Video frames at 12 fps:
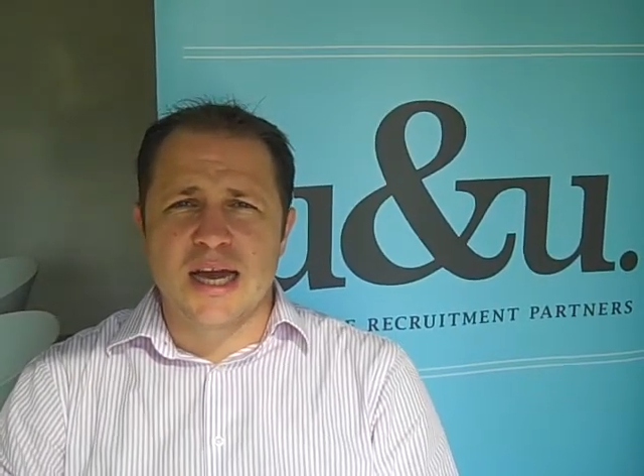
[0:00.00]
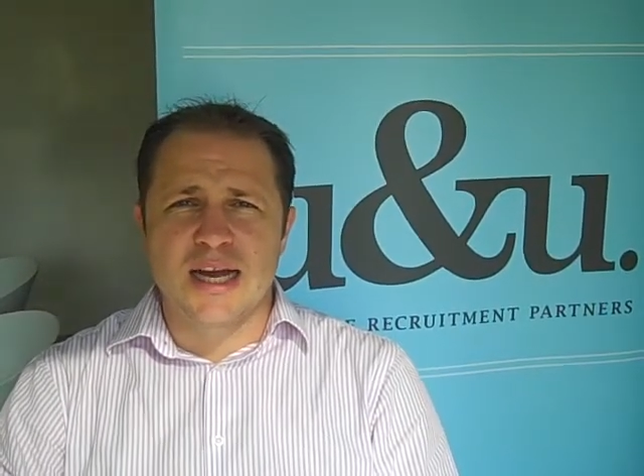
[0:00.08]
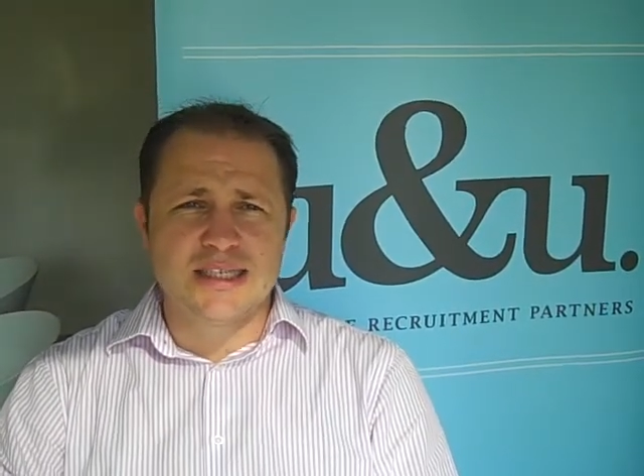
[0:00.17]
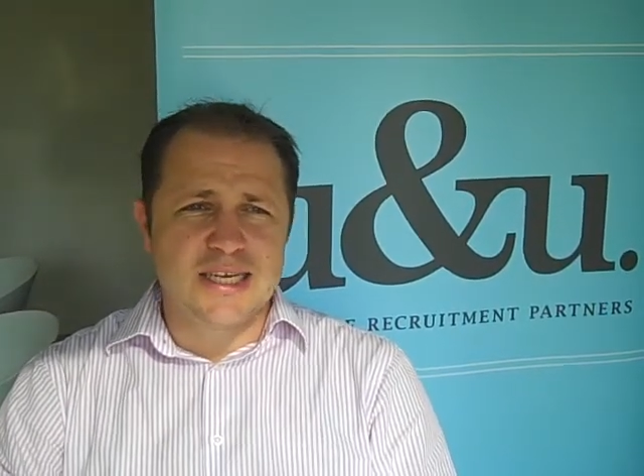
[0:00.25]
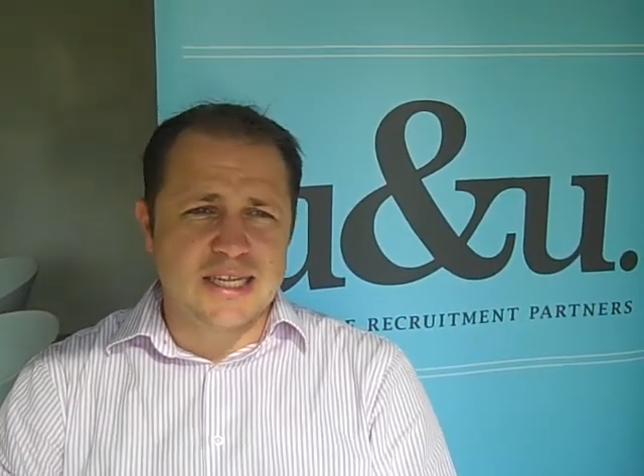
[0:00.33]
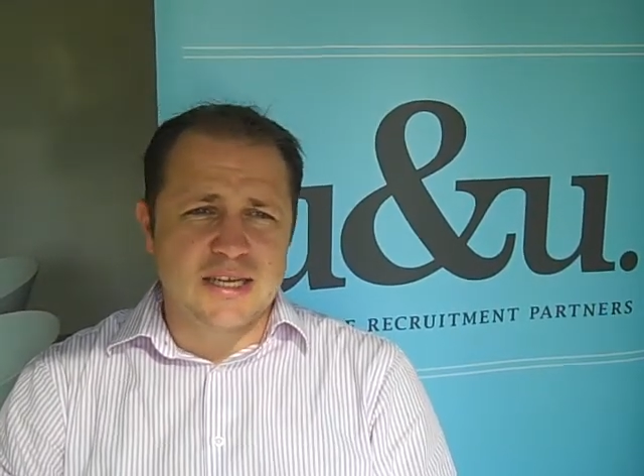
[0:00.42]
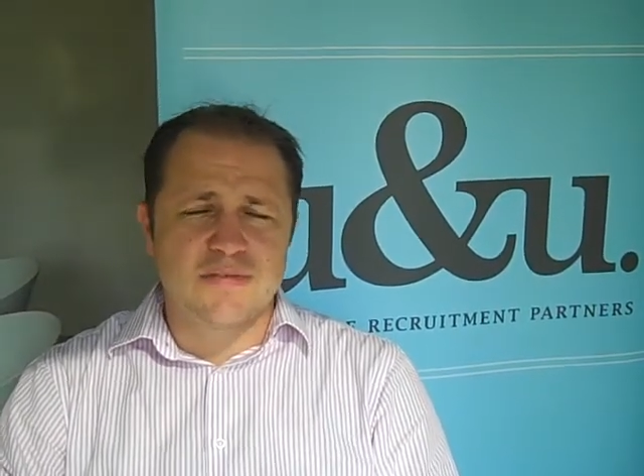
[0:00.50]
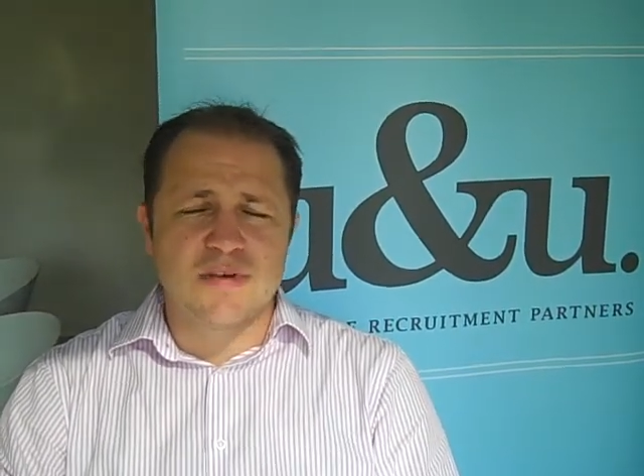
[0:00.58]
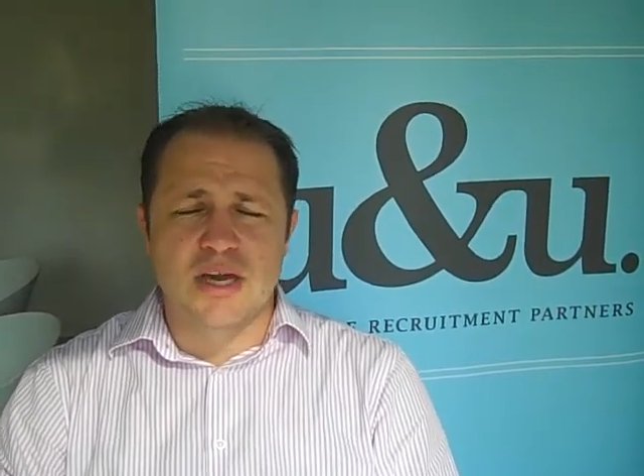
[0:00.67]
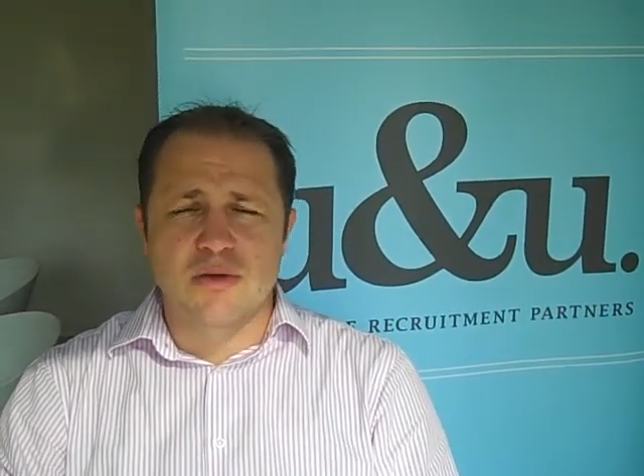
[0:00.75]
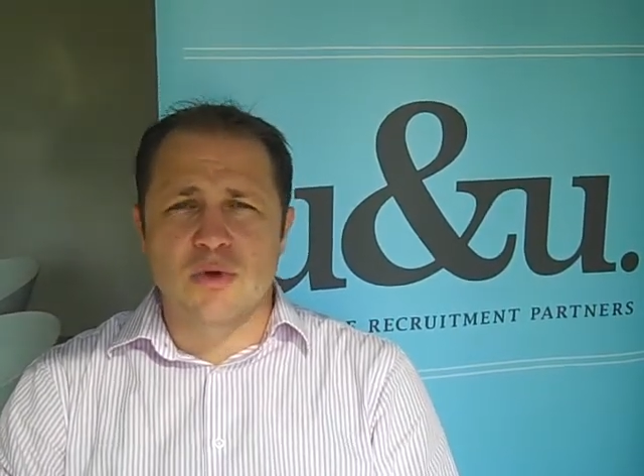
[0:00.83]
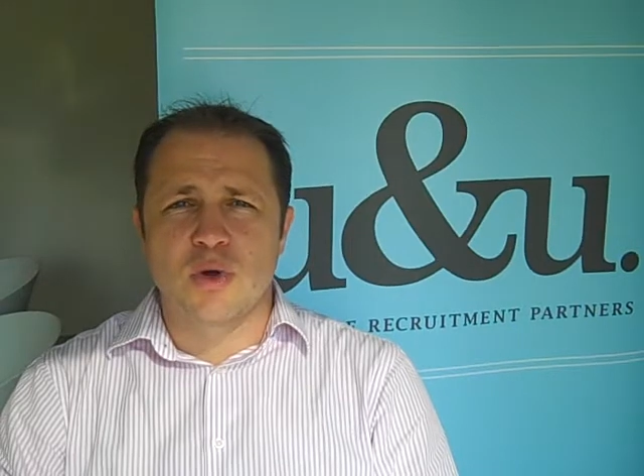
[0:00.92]
Ideally for
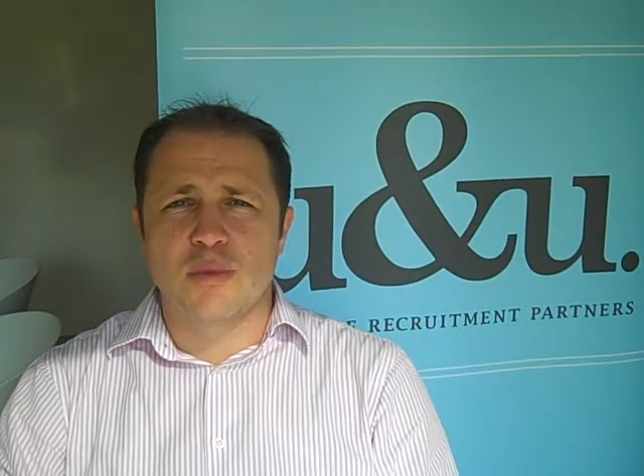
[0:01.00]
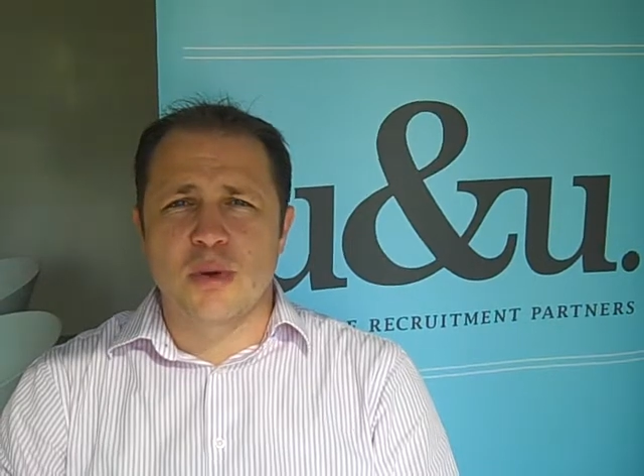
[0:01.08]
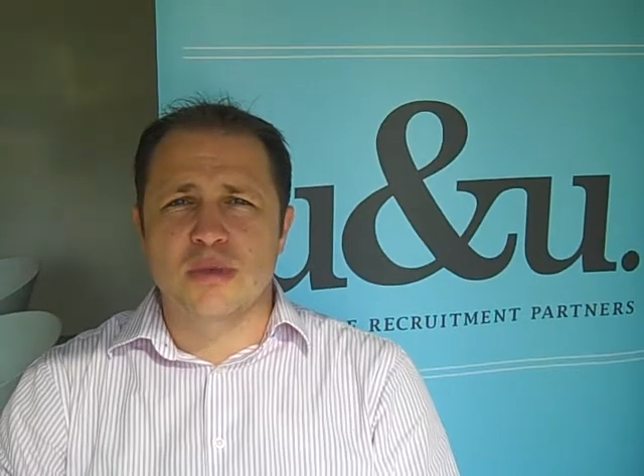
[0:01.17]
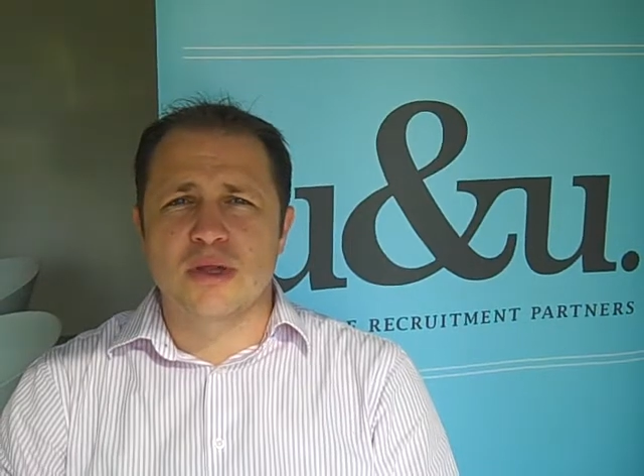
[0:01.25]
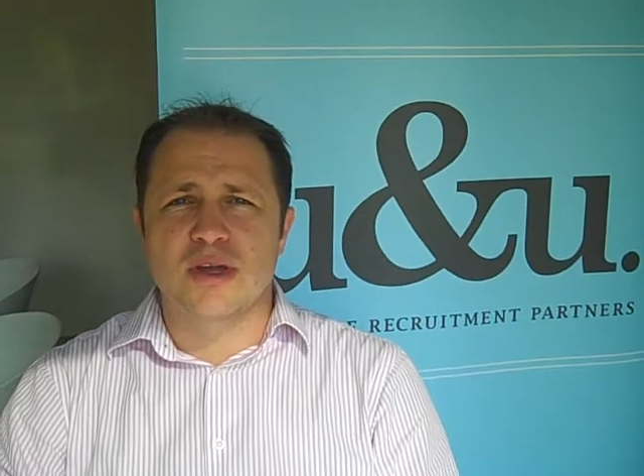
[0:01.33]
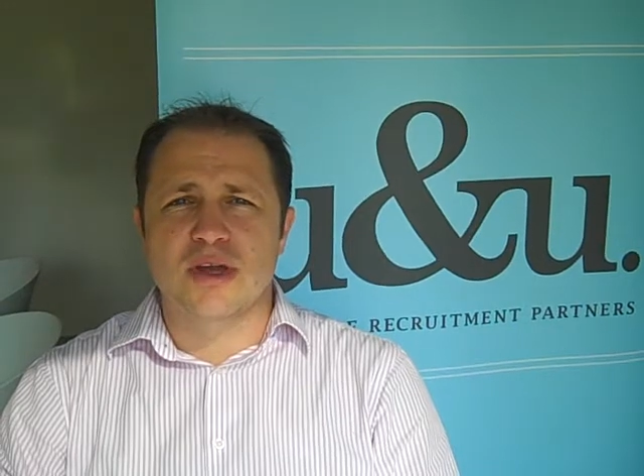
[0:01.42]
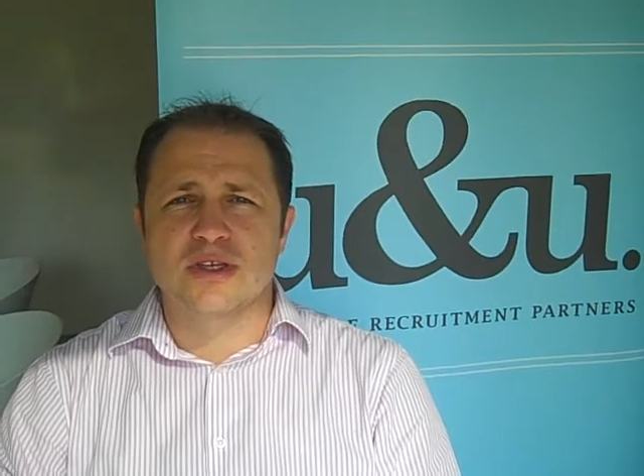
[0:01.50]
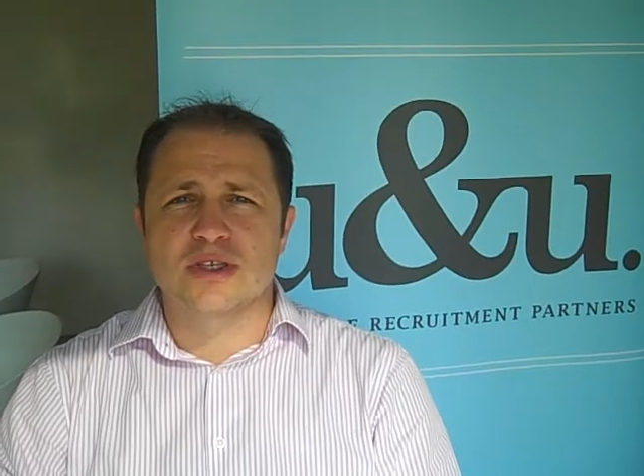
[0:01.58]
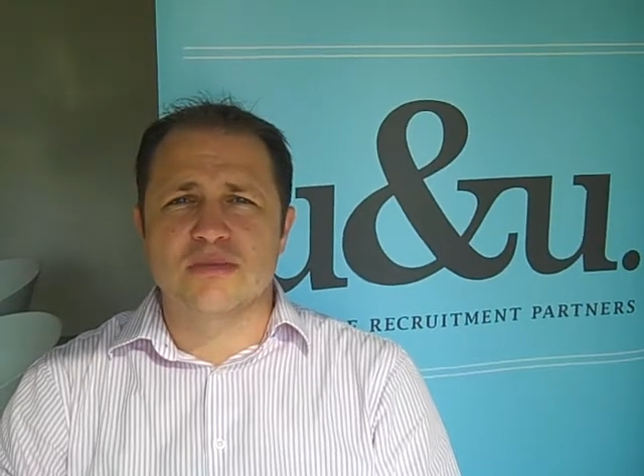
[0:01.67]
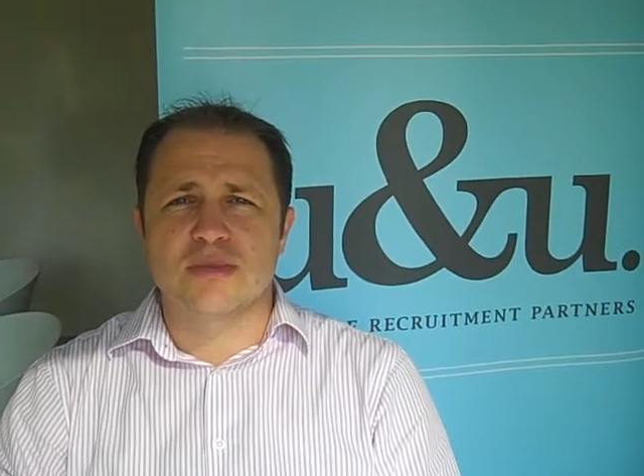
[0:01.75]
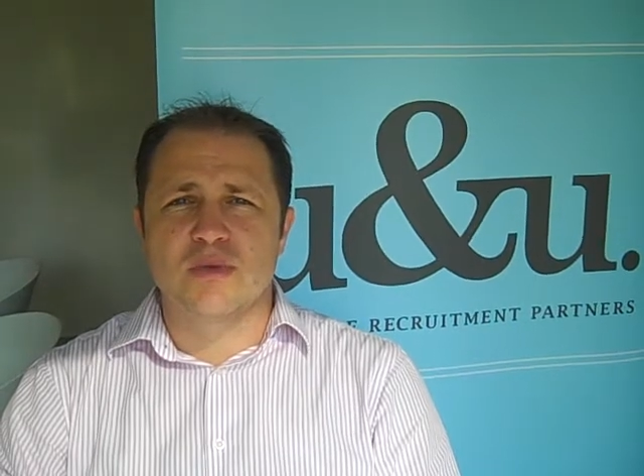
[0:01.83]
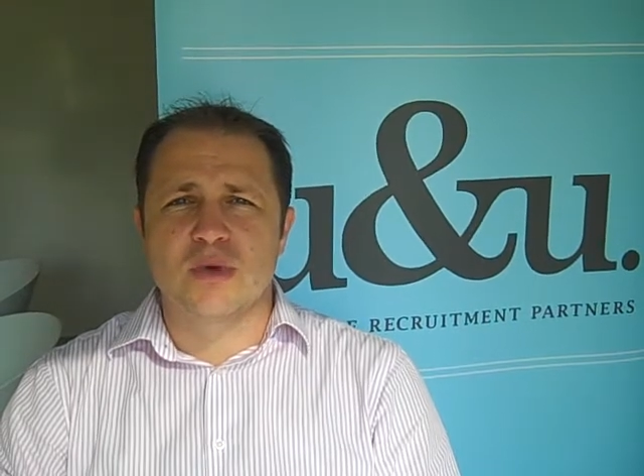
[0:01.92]
that role, probably looking at
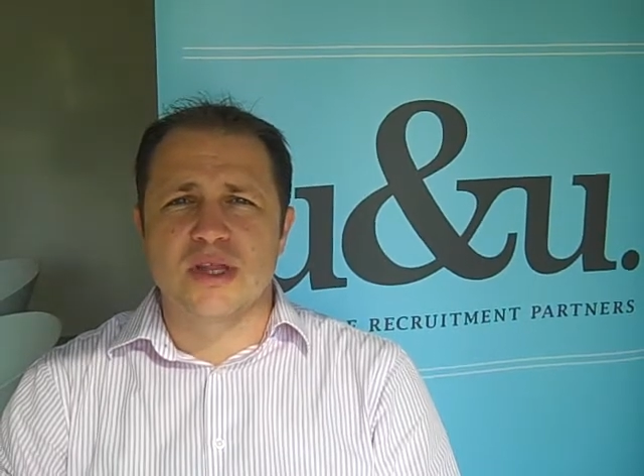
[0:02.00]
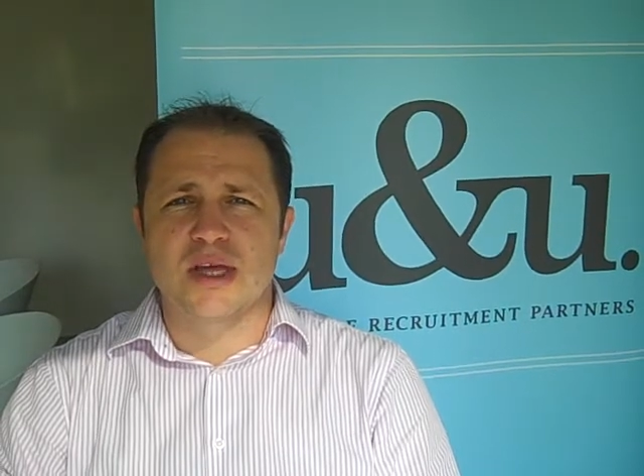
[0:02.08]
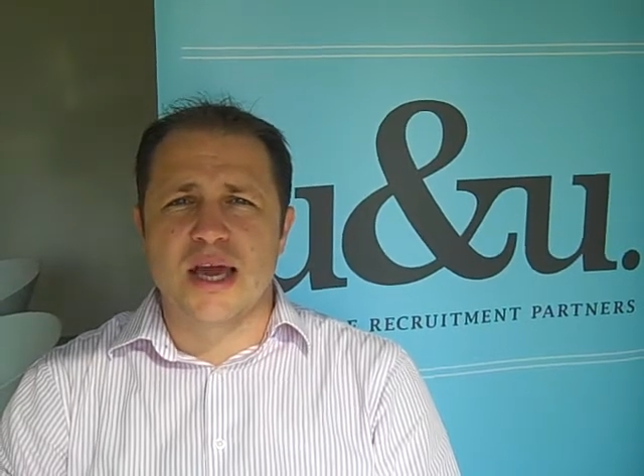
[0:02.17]
somebody with